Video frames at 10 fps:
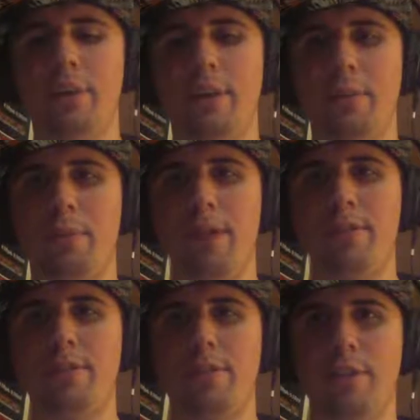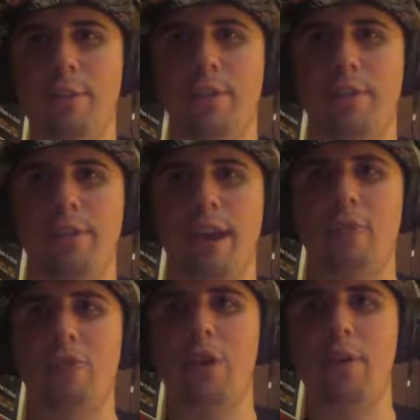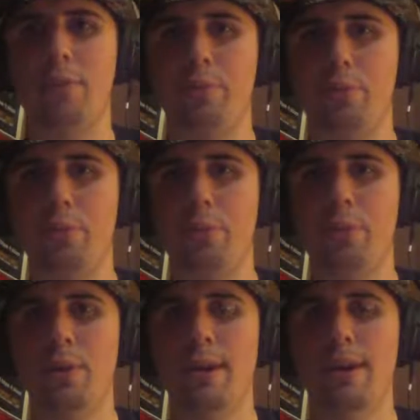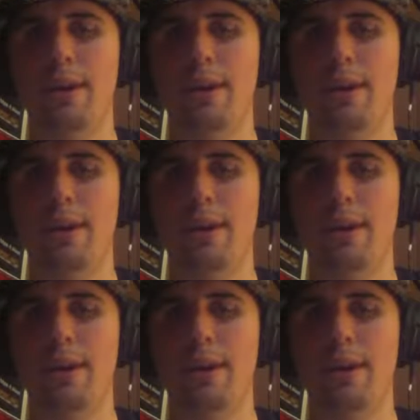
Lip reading: throughout the process as somebody that's kind of gone through